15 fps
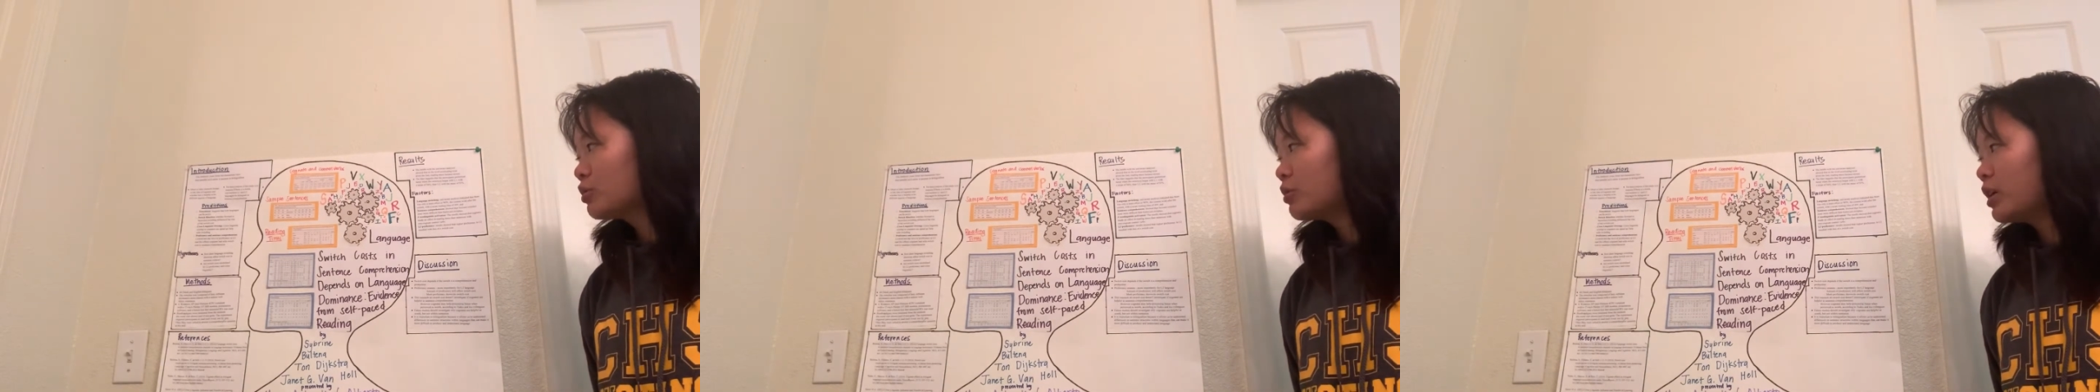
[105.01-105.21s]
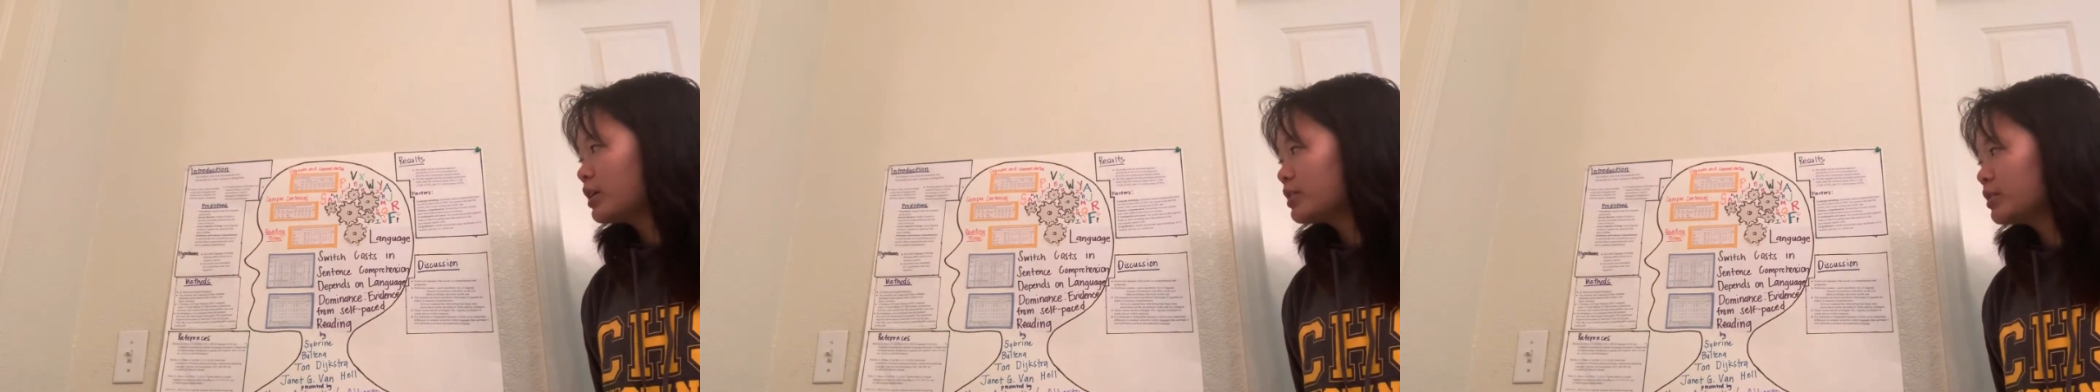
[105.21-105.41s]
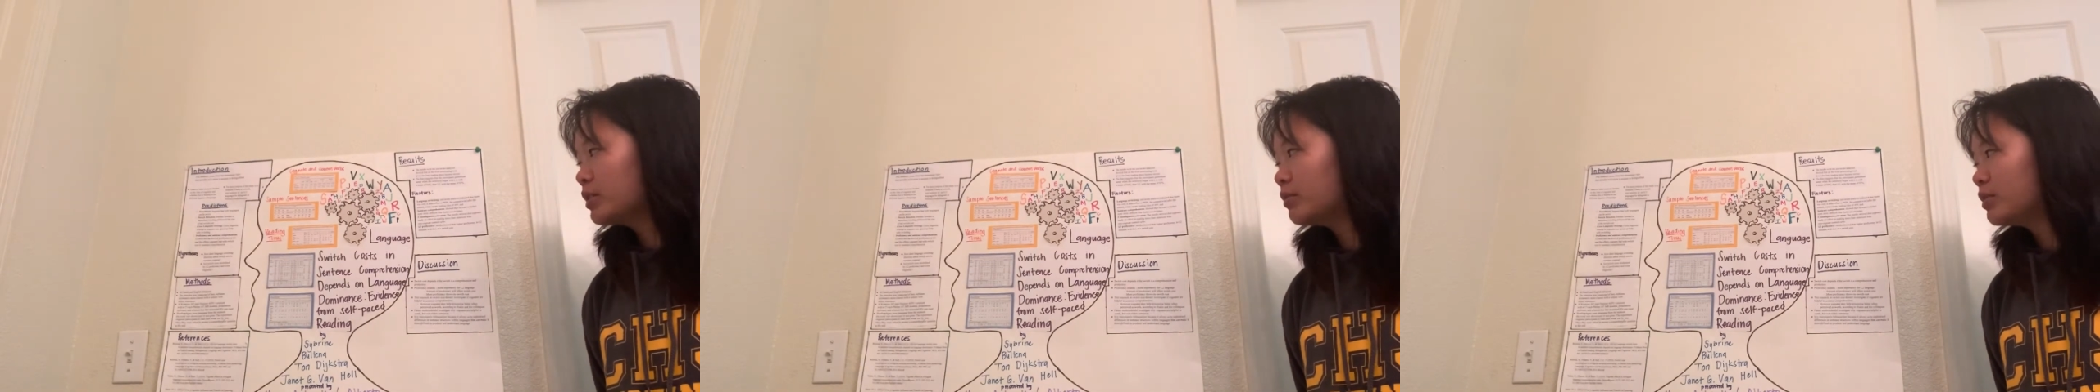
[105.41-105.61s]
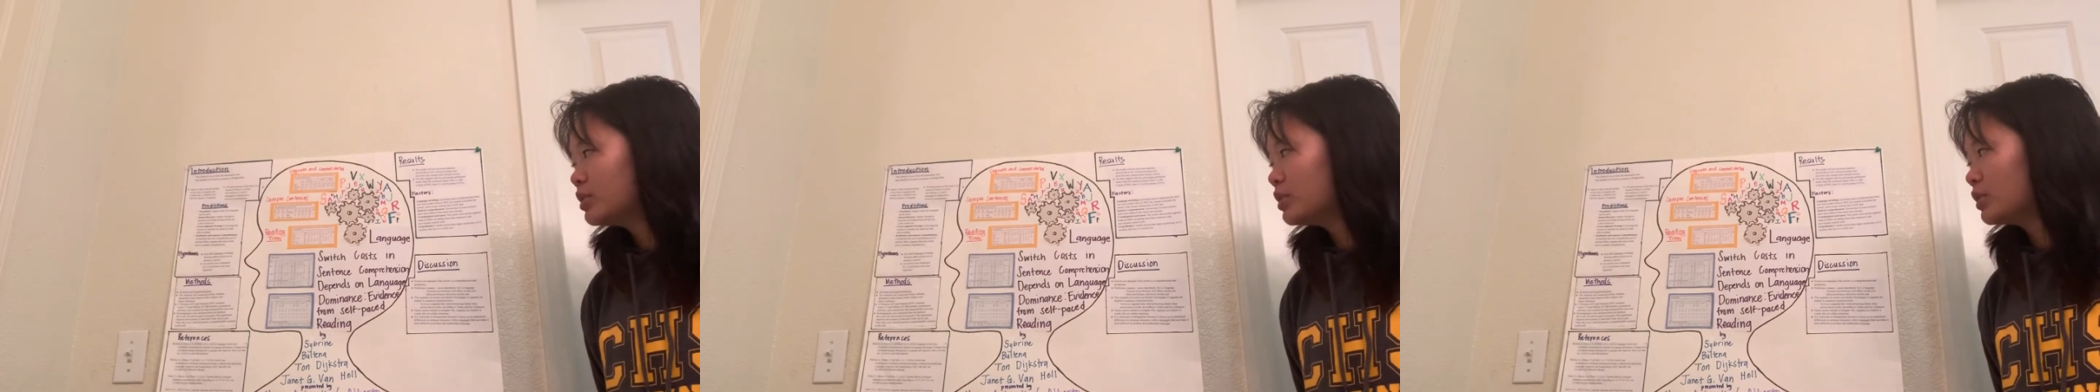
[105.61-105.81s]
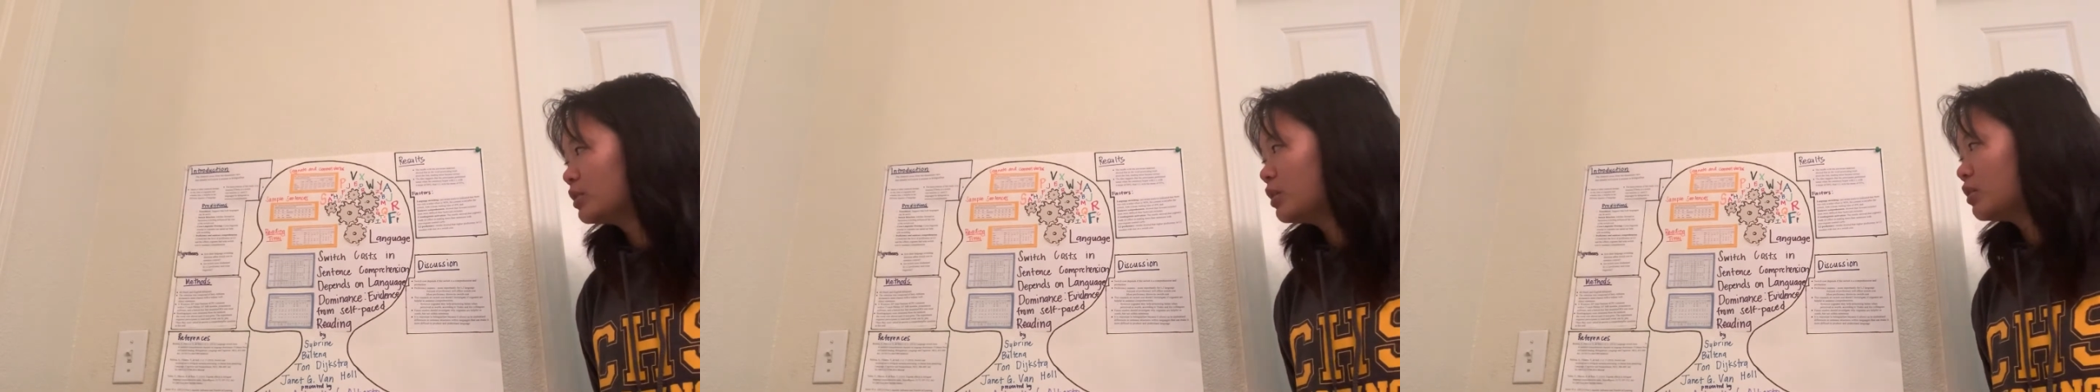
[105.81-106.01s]

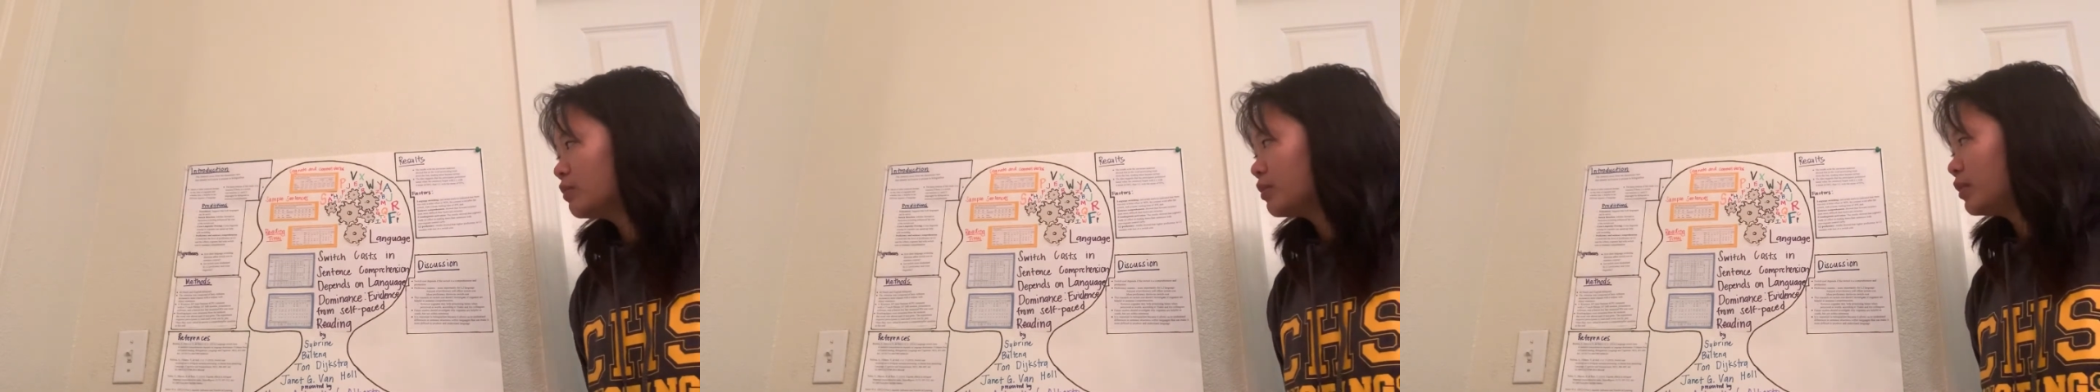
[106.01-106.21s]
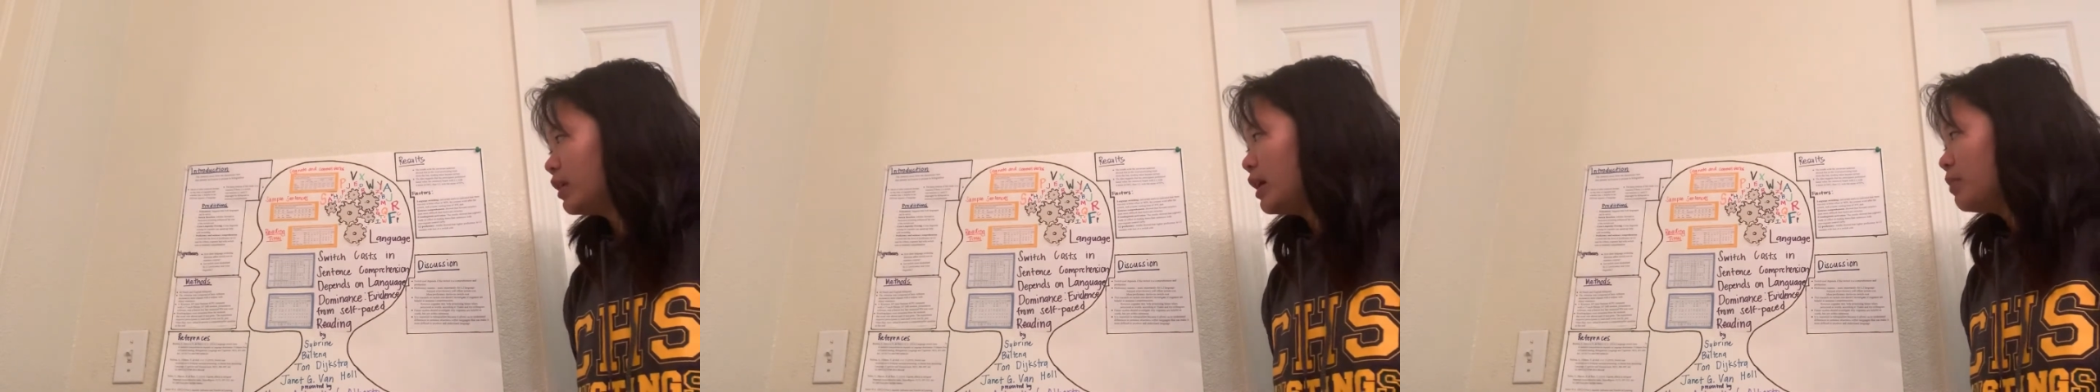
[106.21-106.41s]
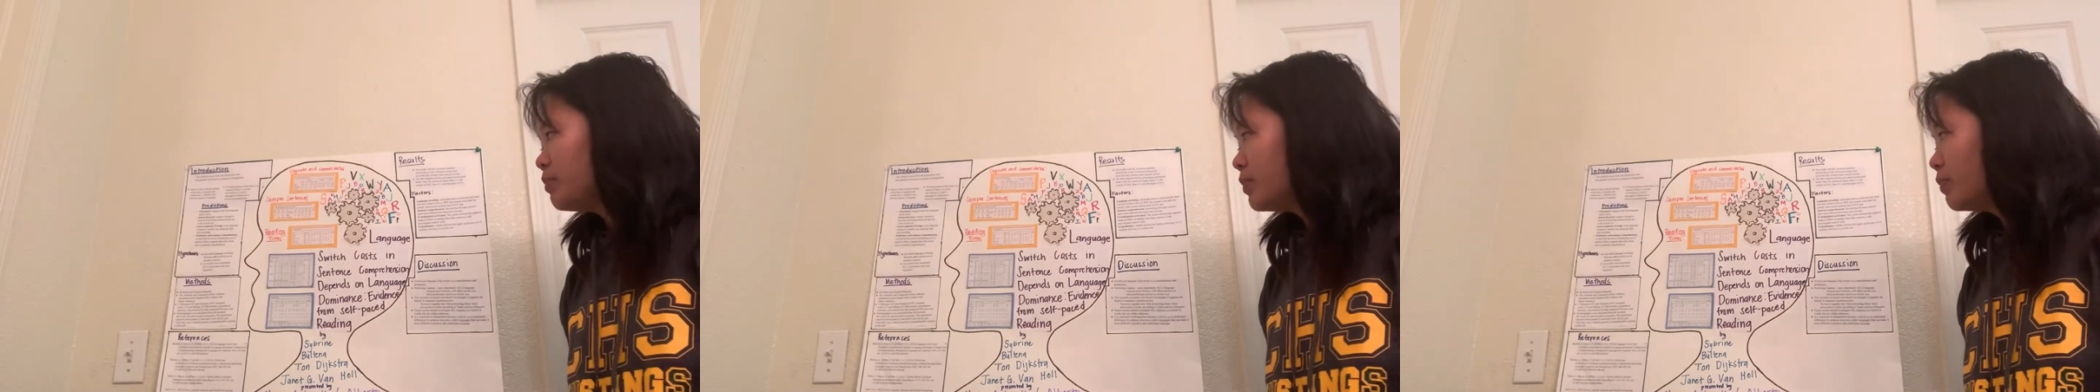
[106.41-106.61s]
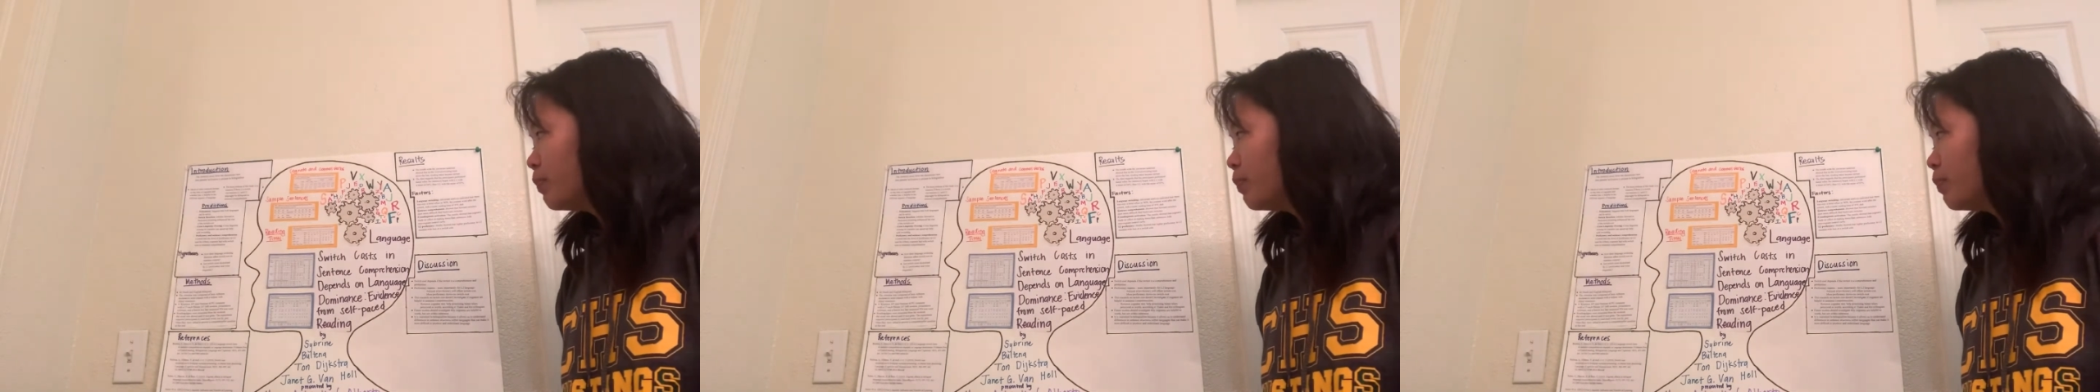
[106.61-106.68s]
cross-linguistic overlap.